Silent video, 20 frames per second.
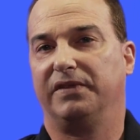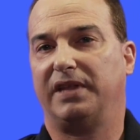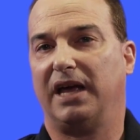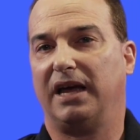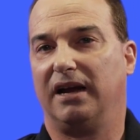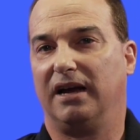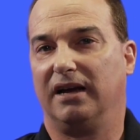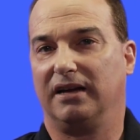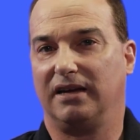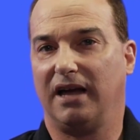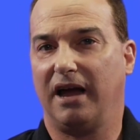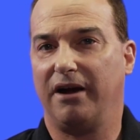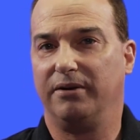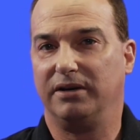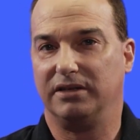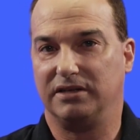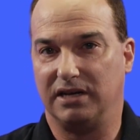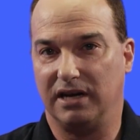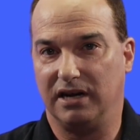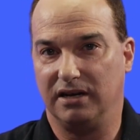that are
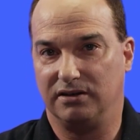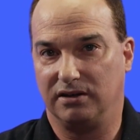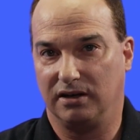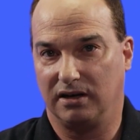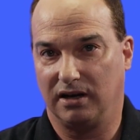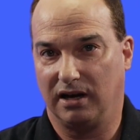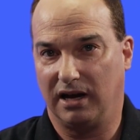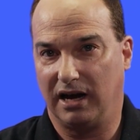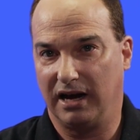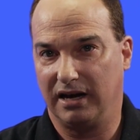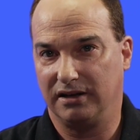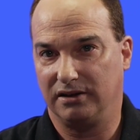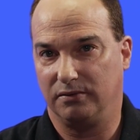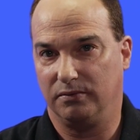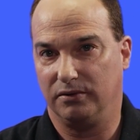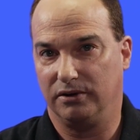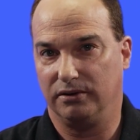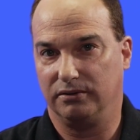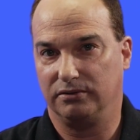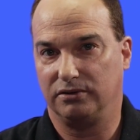guaranteed to glide the
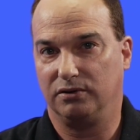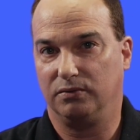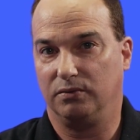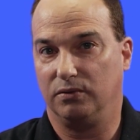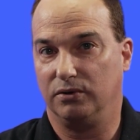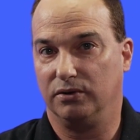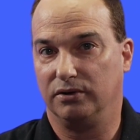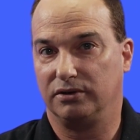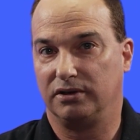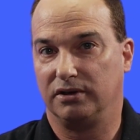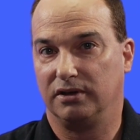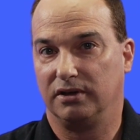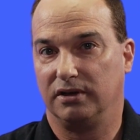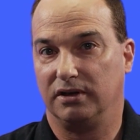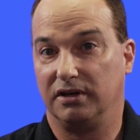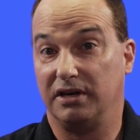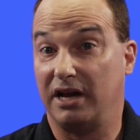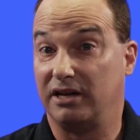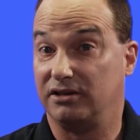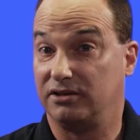world towards
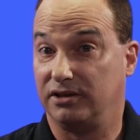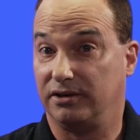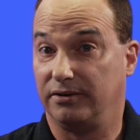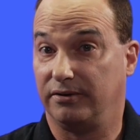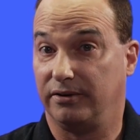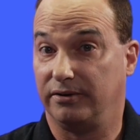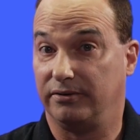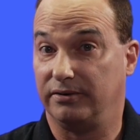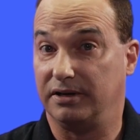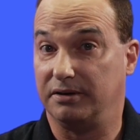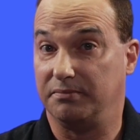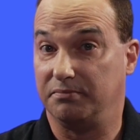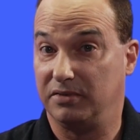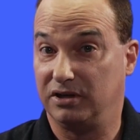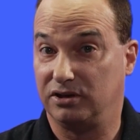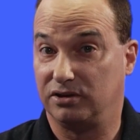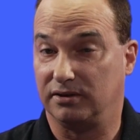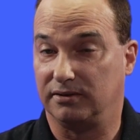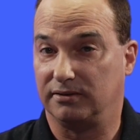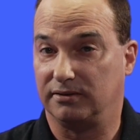net zero
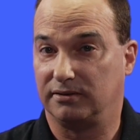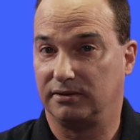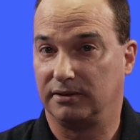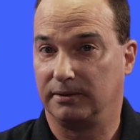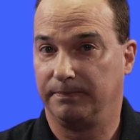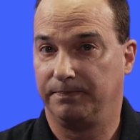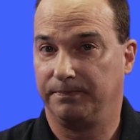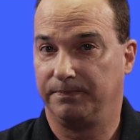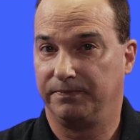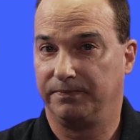emissions.